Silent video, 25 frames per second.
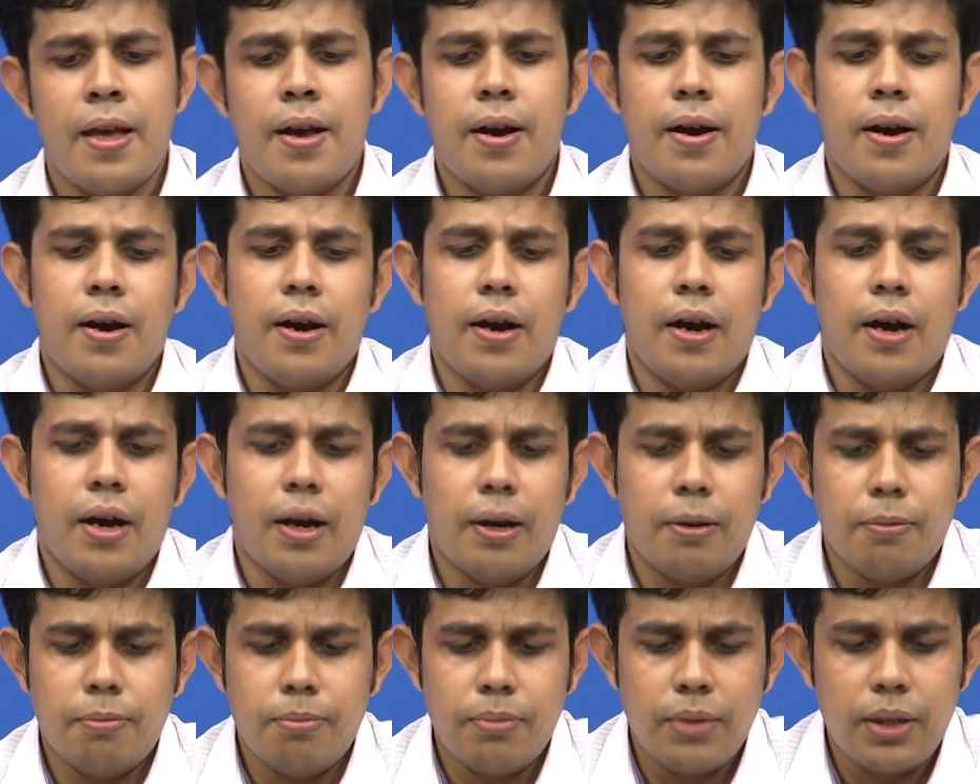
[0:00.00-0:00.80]

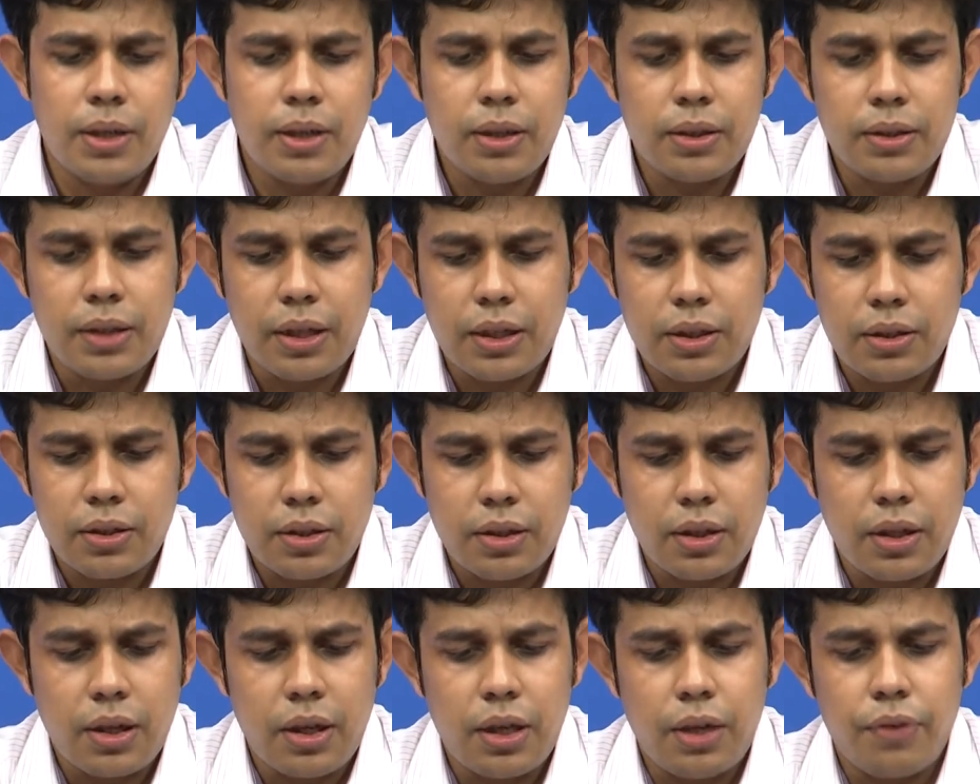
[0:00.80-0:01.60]

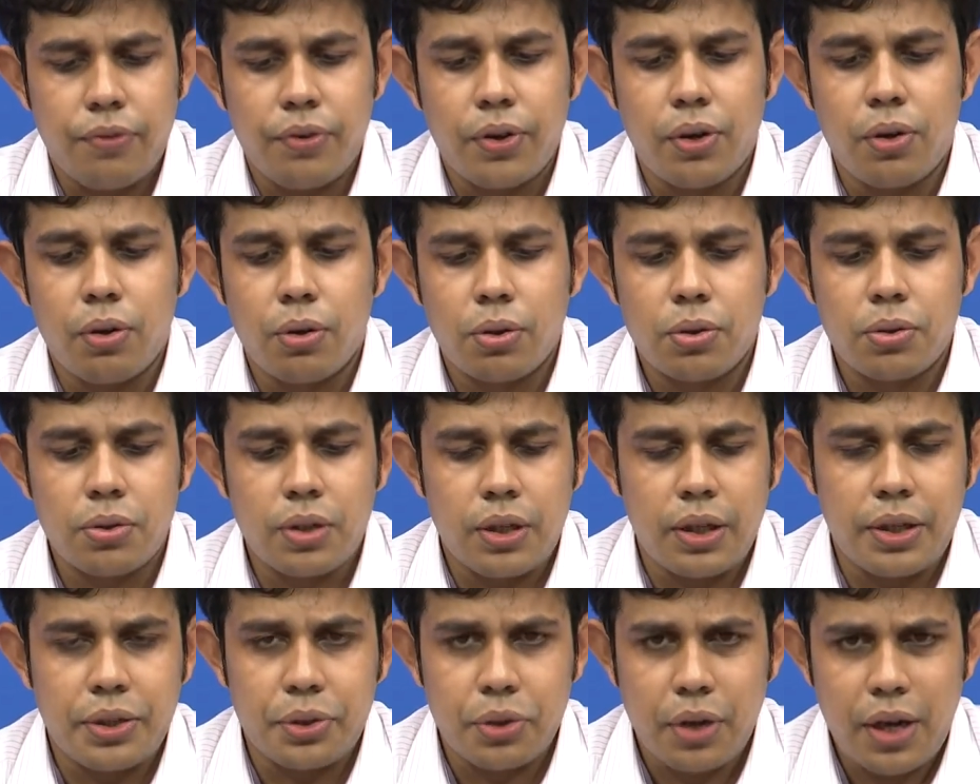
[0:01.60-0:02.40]
if you go to
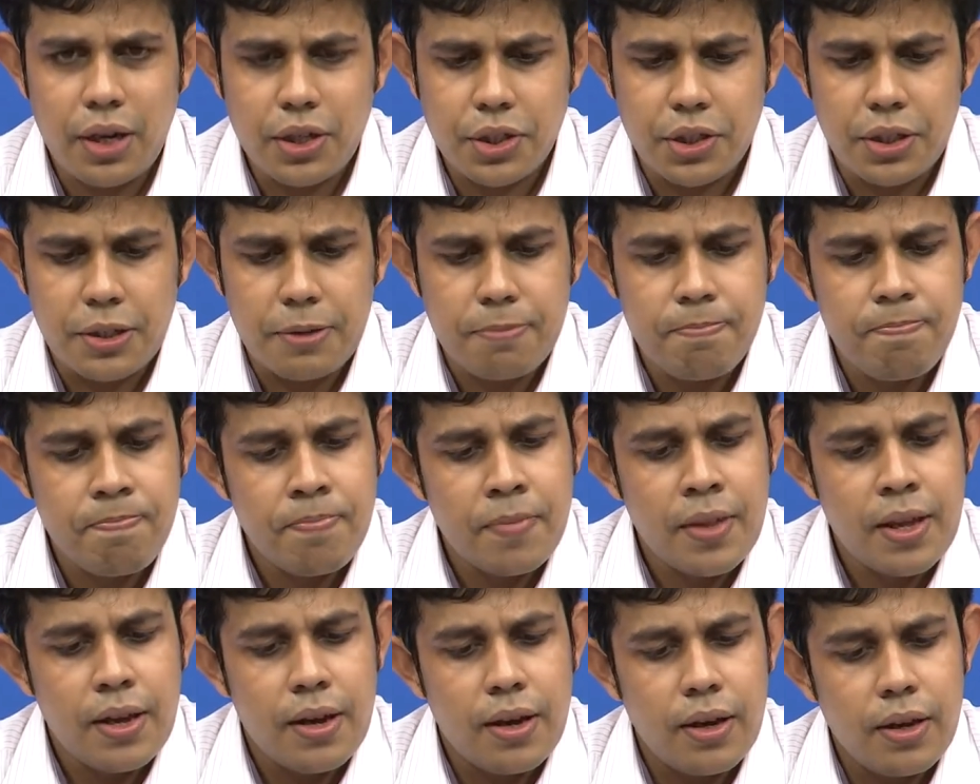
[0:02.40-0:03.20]
the introduction,
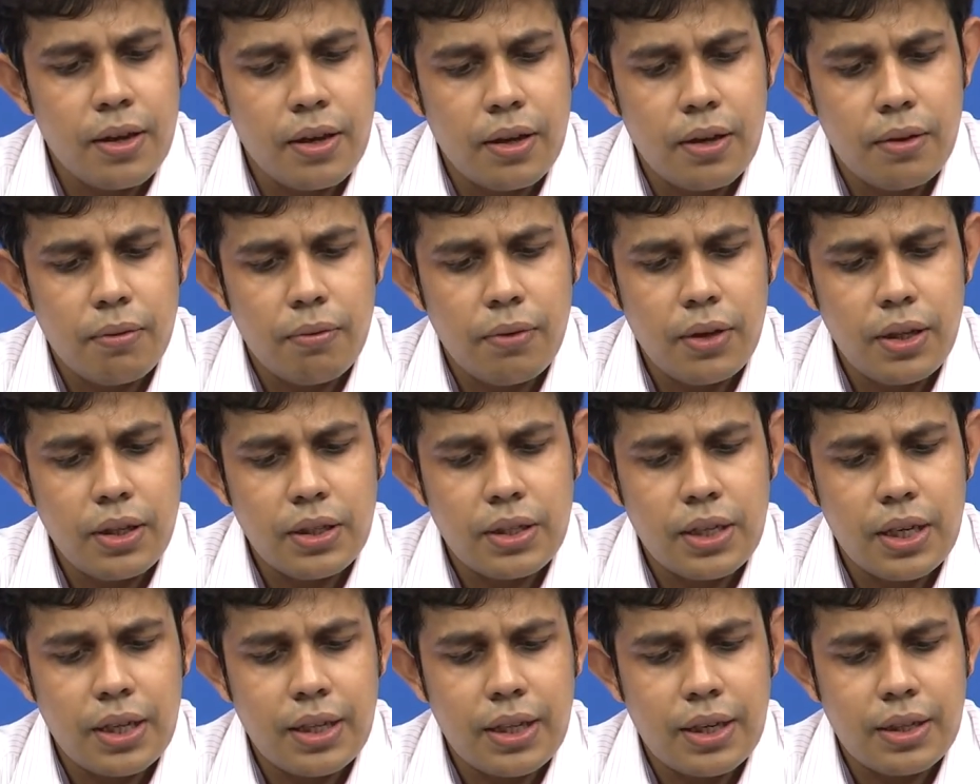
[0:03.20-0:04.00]
we will
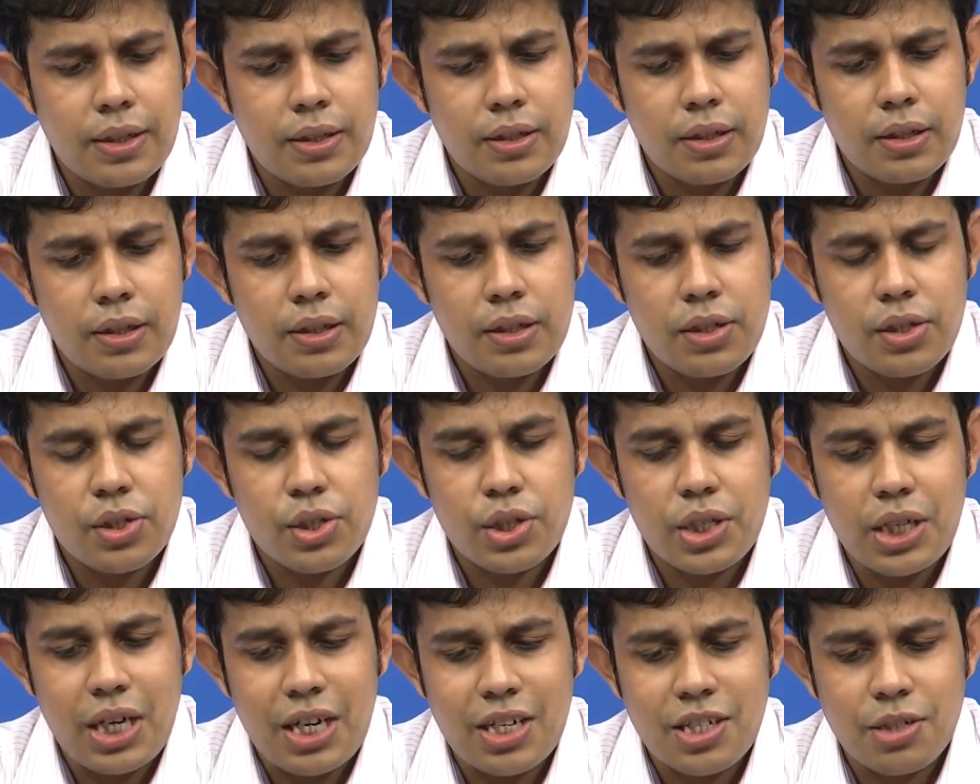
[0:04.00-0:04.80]
say that this
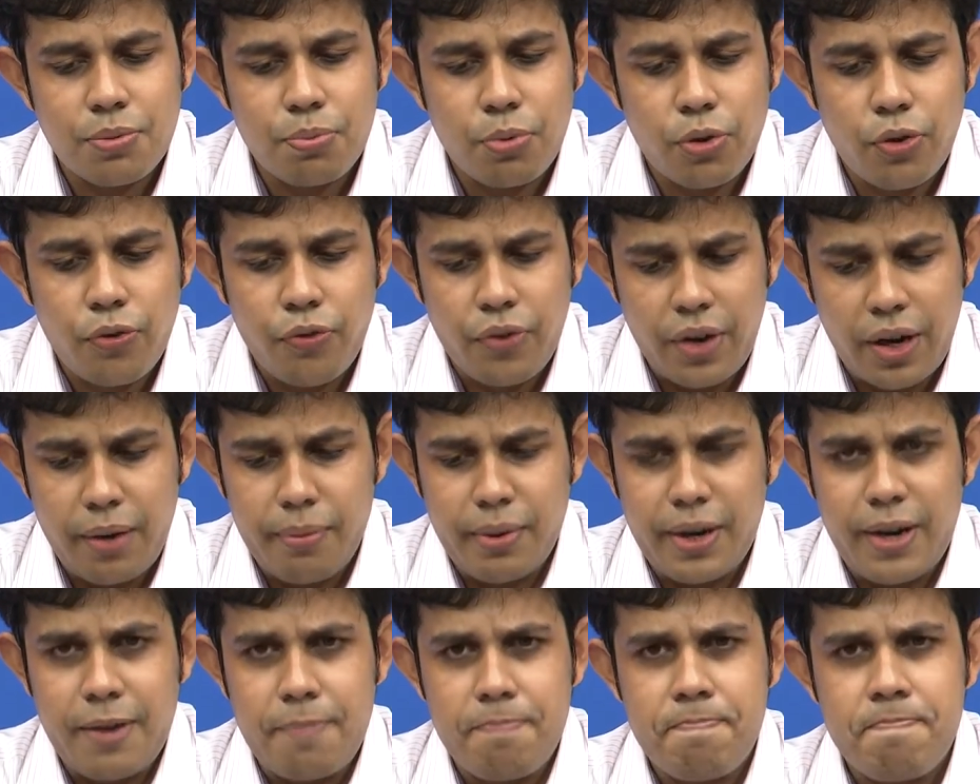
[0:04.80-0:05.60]
transport
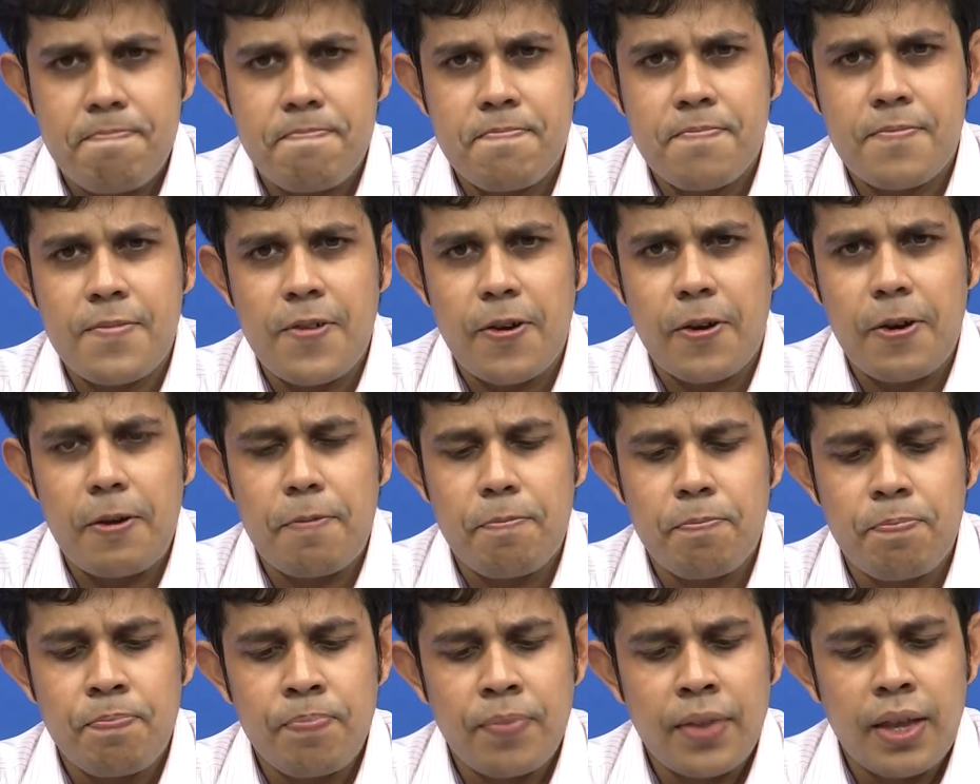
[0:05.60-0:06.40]
phenomena, okay,
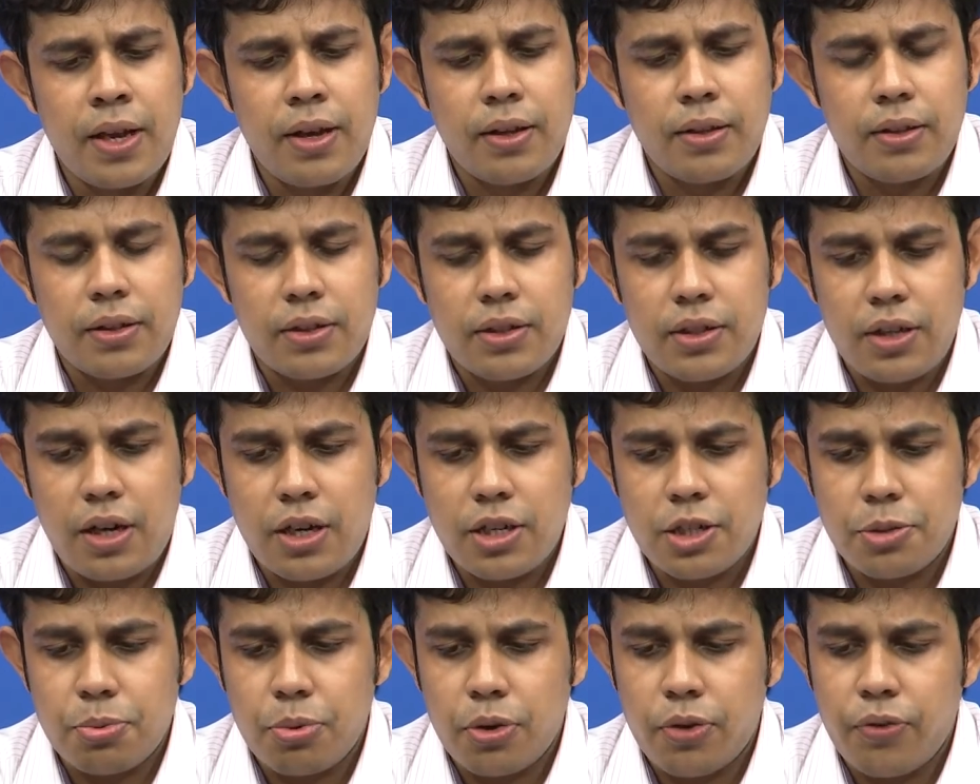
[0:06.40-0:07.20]
the
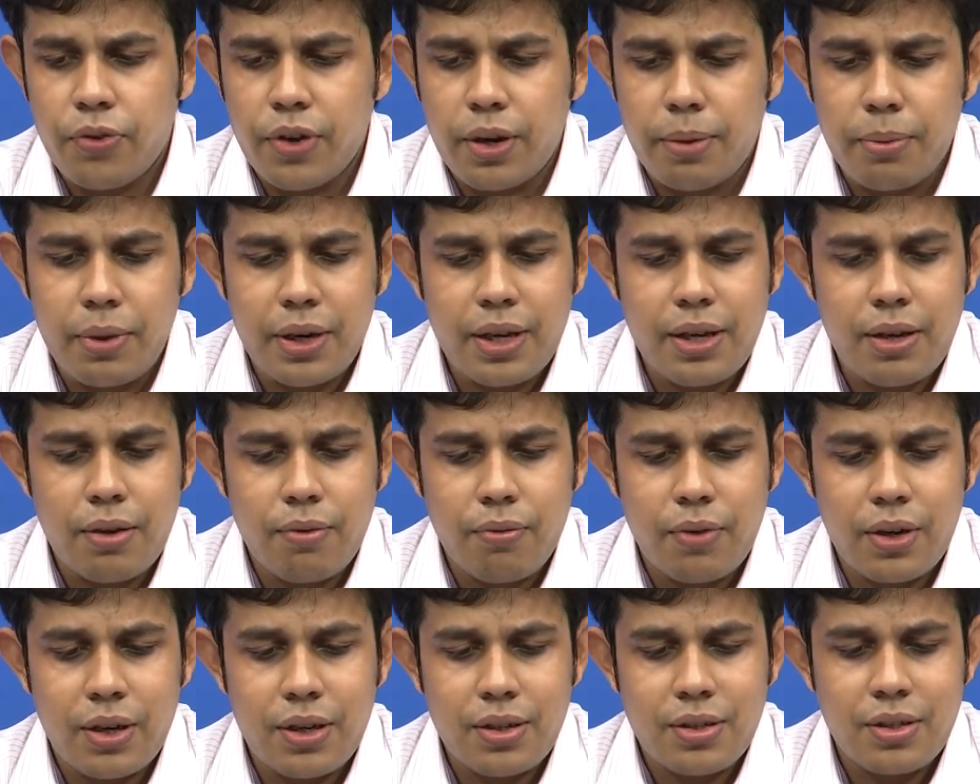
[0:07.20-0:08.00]
transport phenomena,
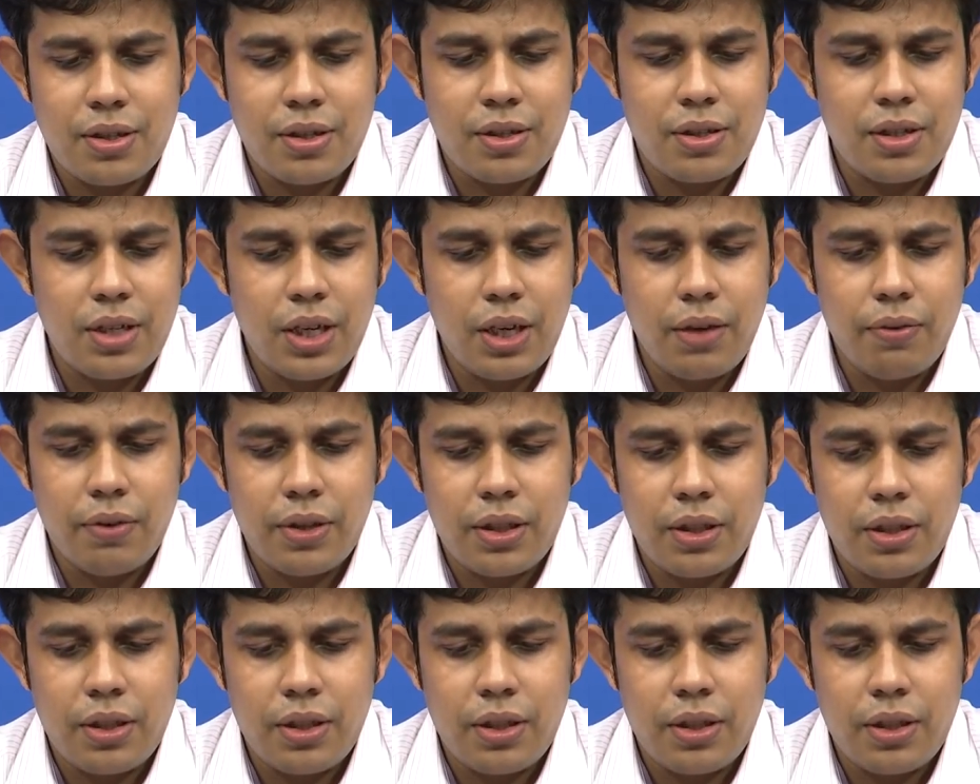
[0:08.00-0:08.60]
what does this deal with?